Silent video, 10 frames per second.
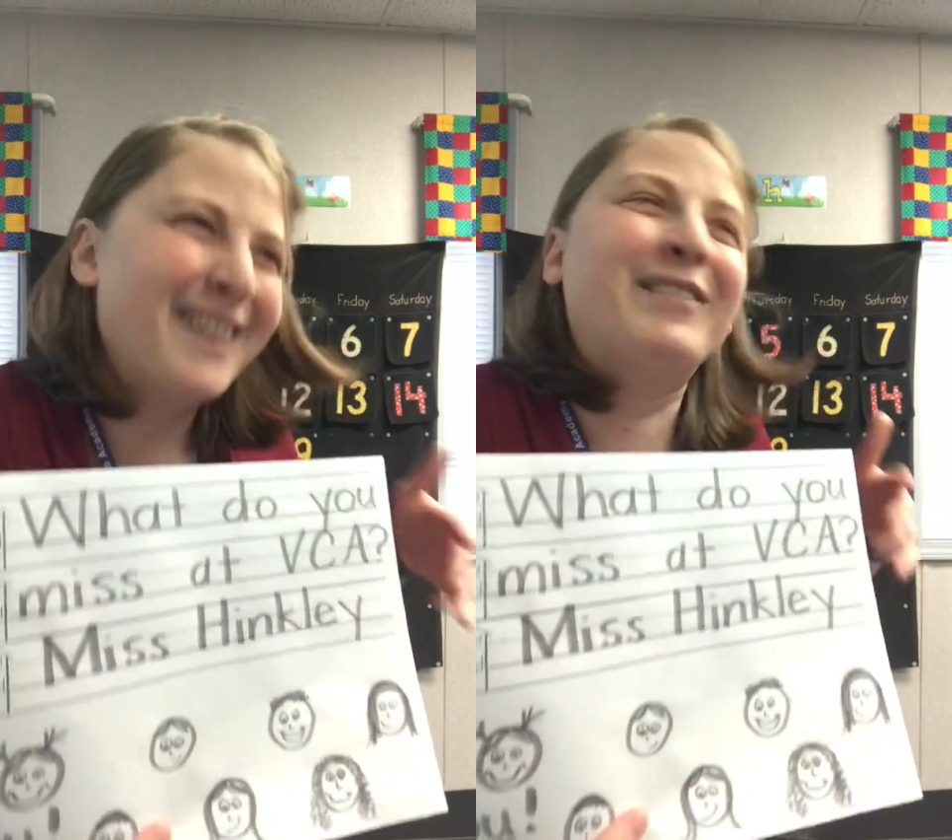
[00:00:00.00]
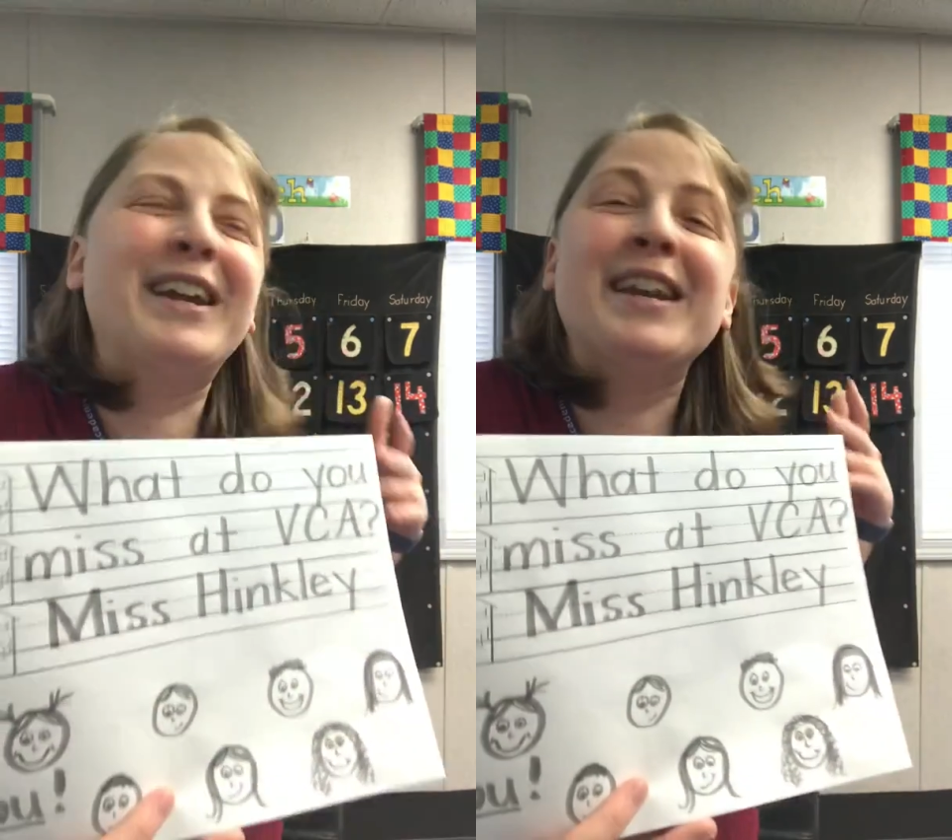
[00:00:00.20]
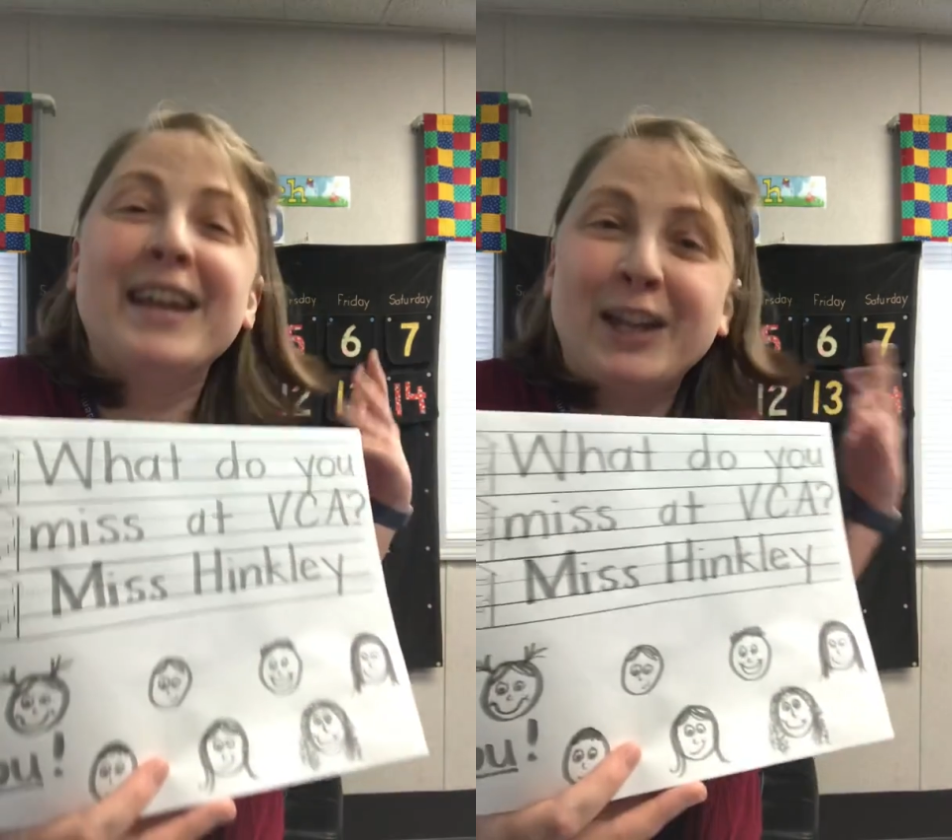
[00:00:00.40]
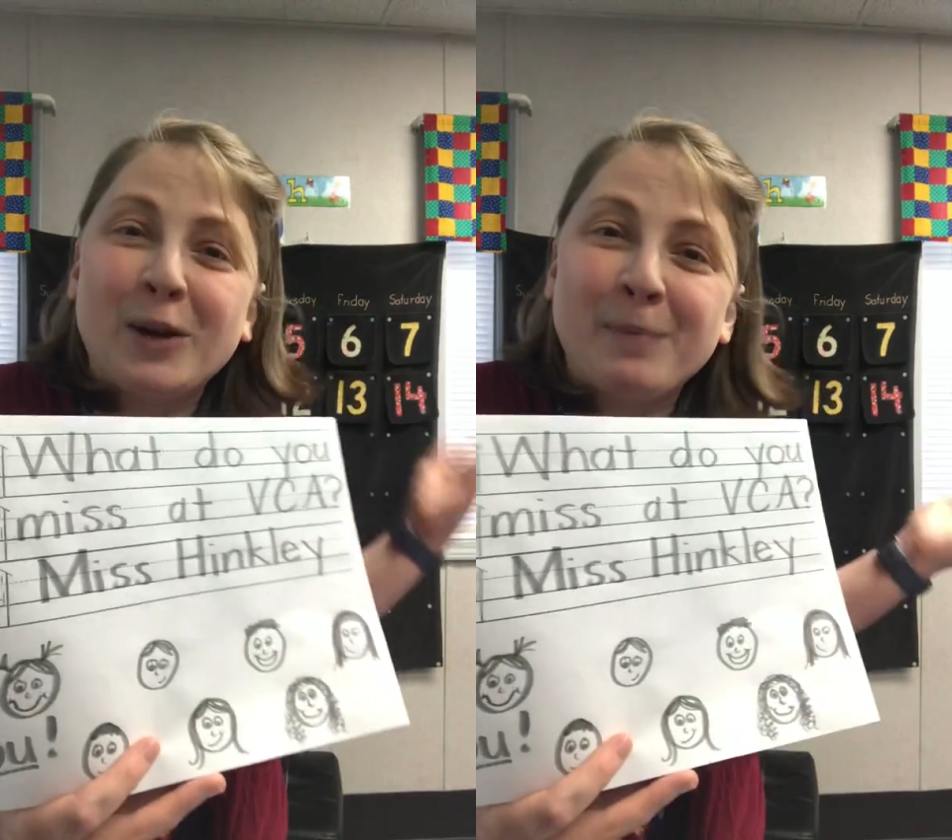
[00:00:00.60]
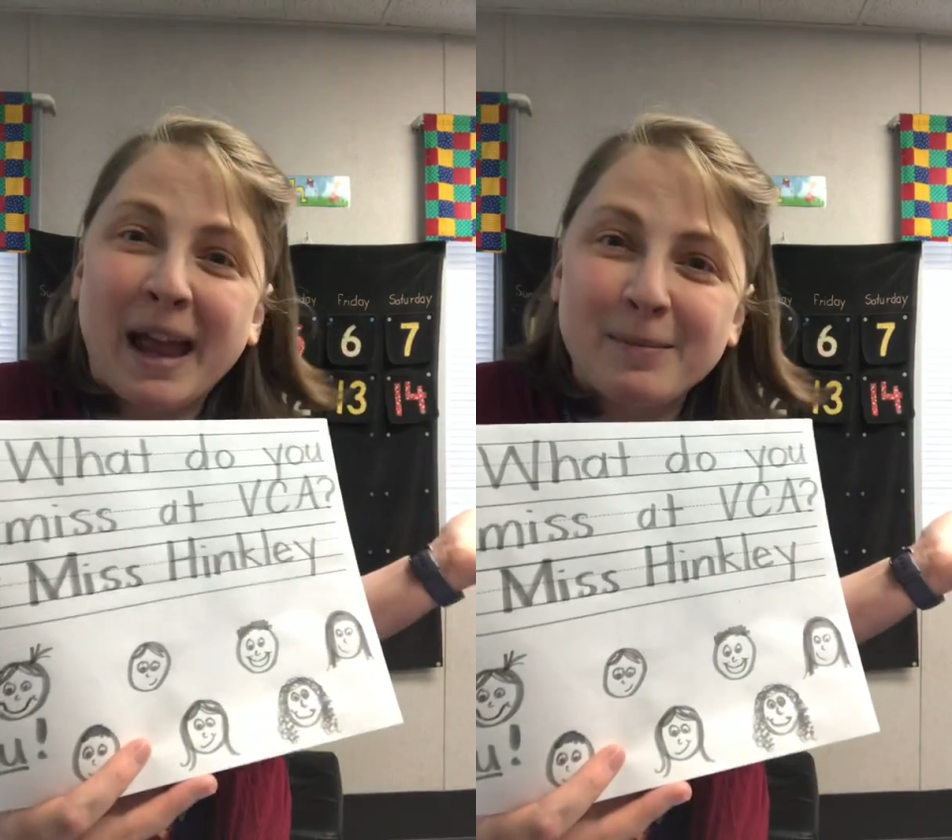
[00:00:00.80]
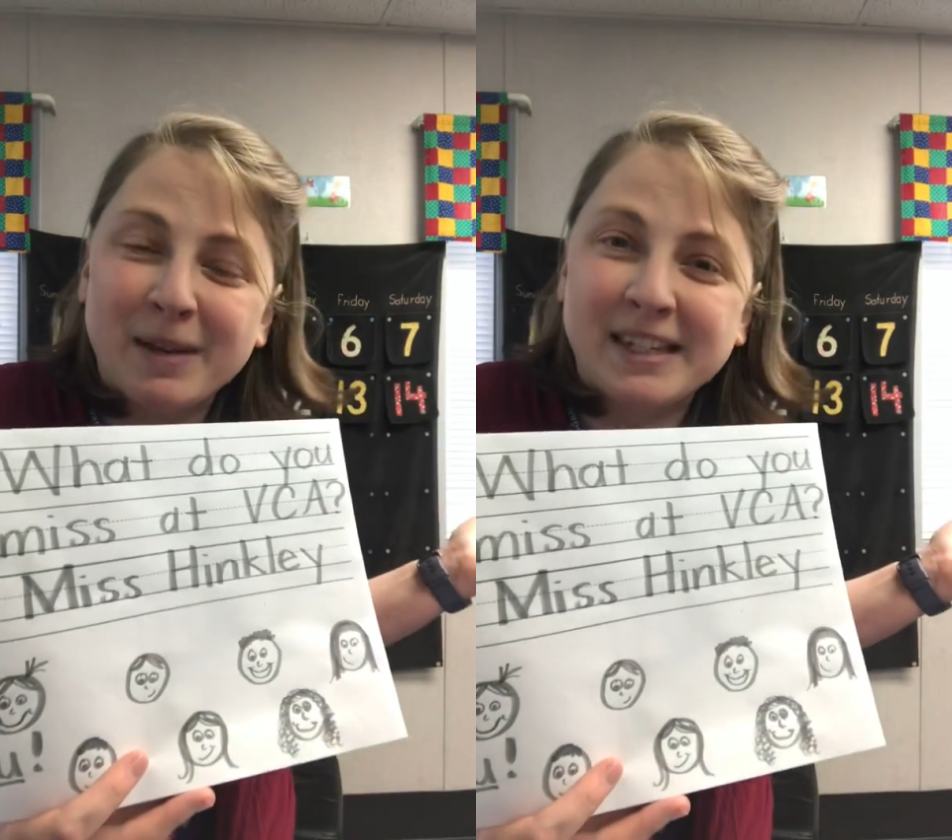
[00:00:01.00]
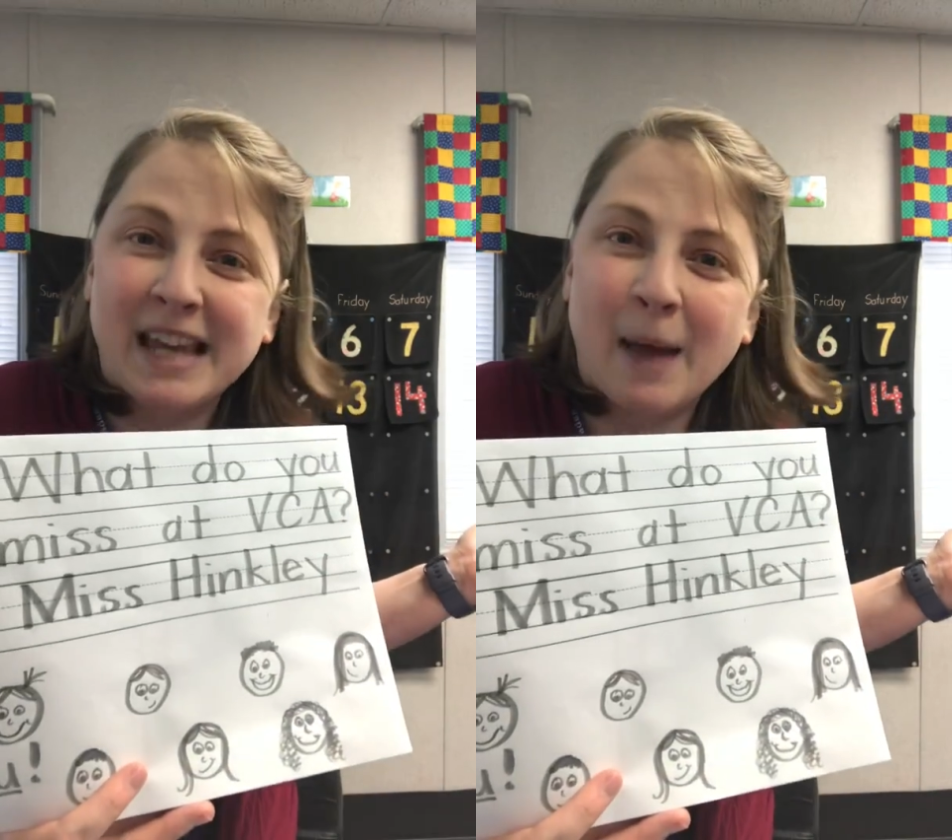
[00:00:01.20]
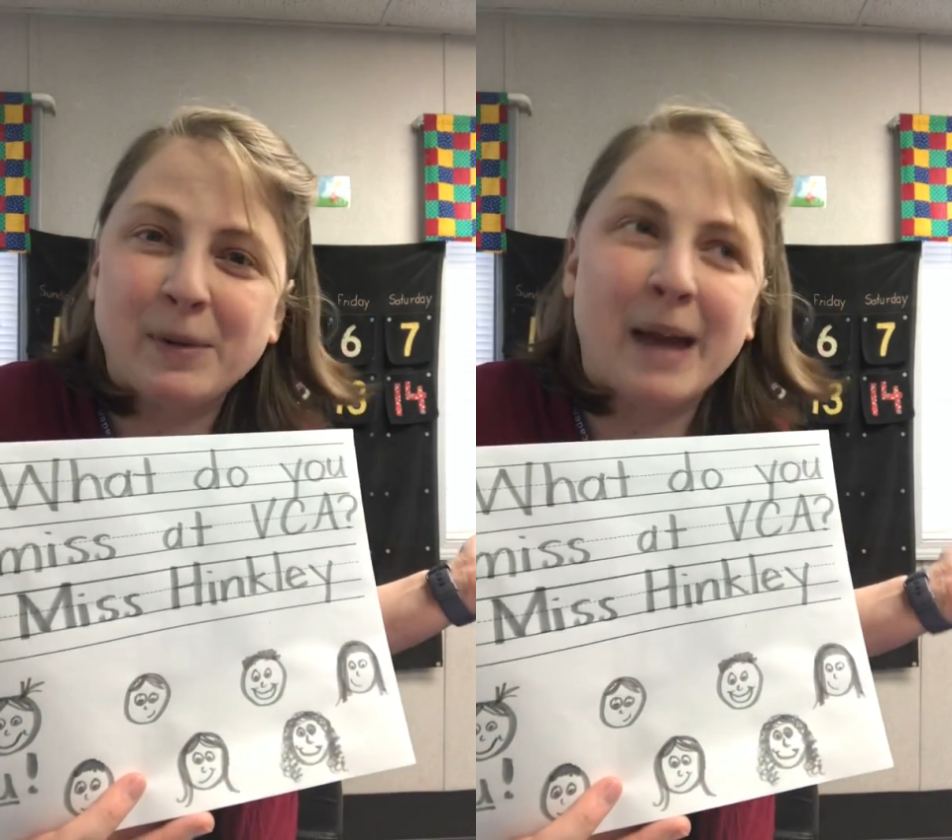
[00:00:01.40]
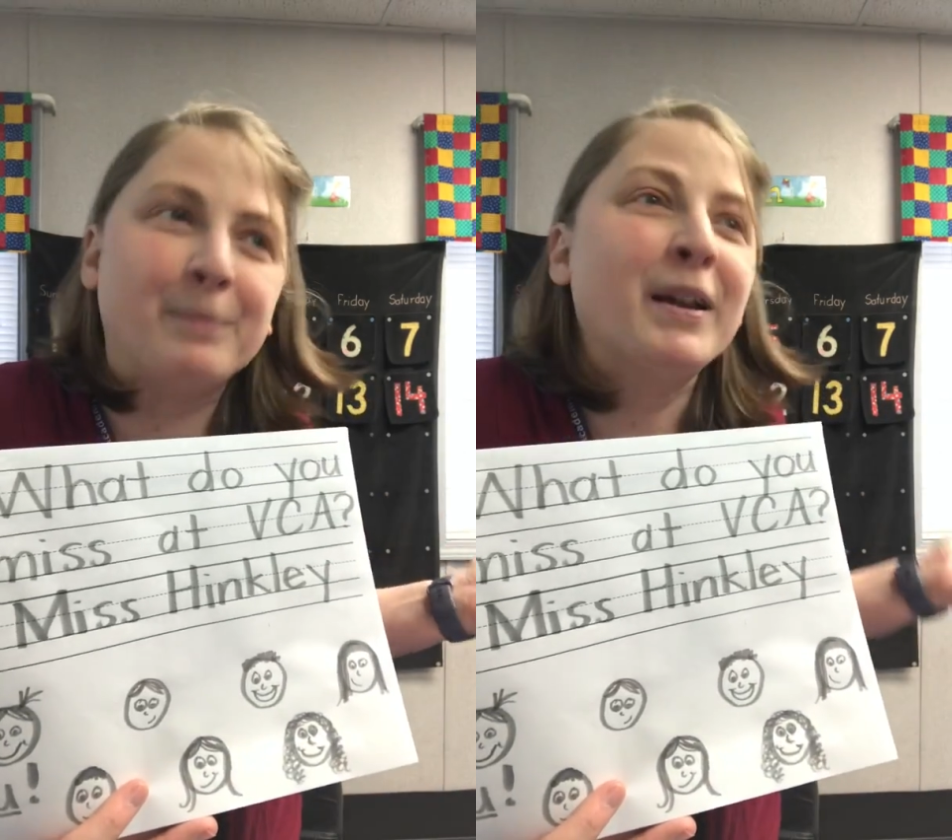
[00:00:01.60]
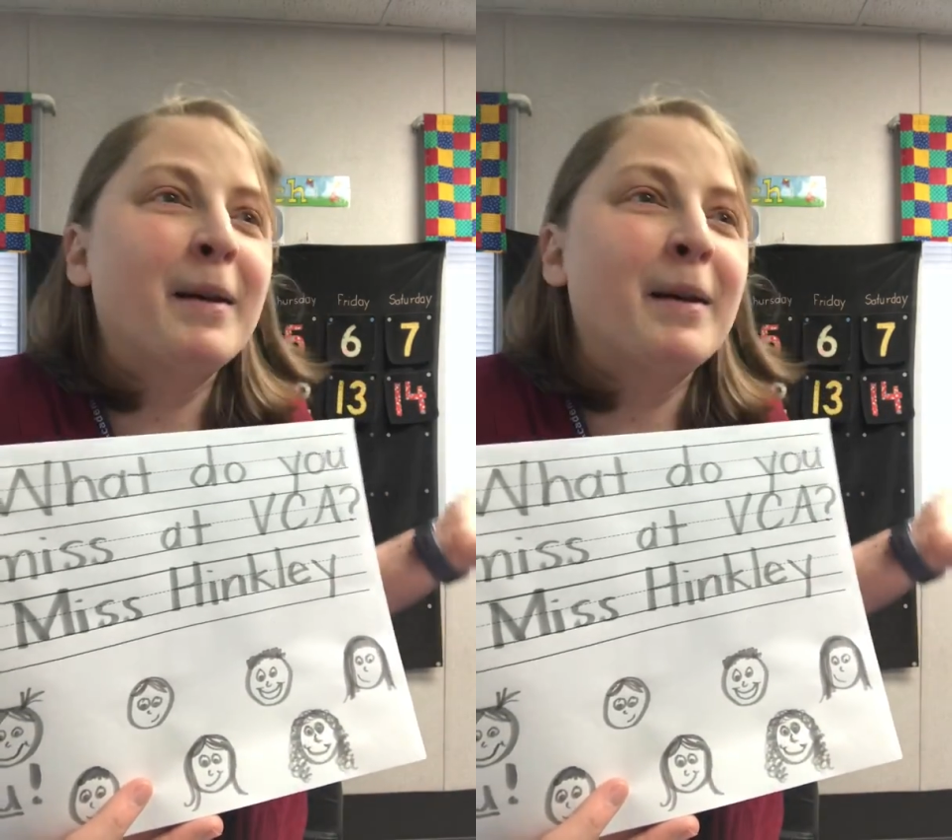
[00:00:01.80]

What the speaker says: but you might miss nap time.